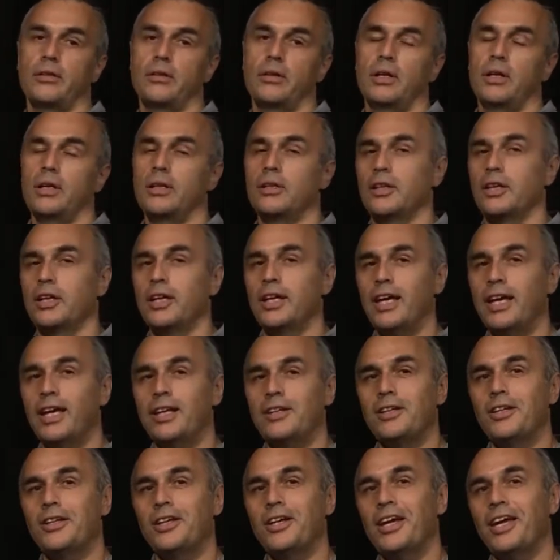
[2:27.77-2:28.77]
And
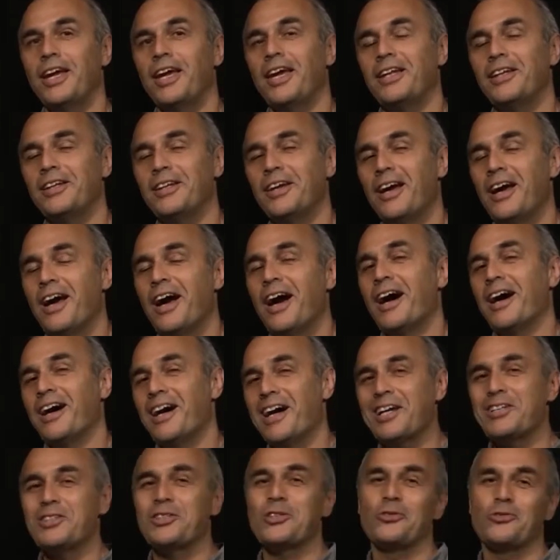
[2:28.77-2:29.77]
again,
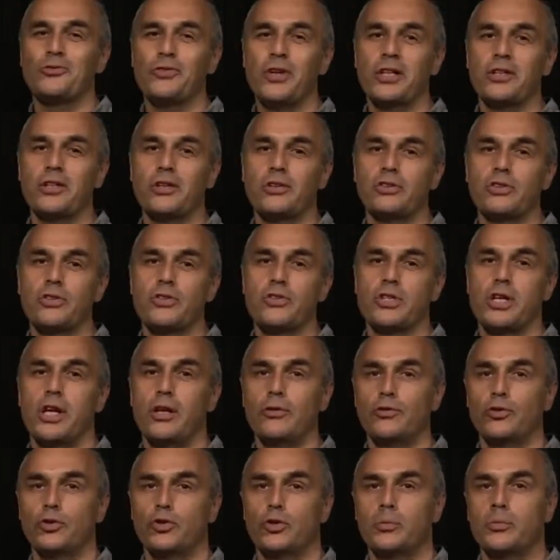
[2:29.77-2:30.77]
ideal final
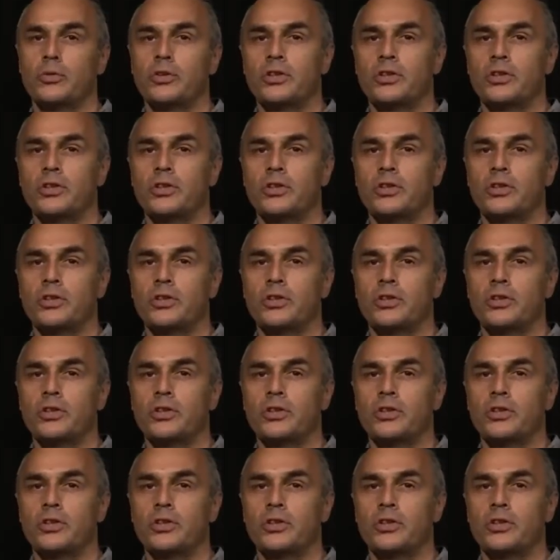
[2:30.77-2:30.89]
result from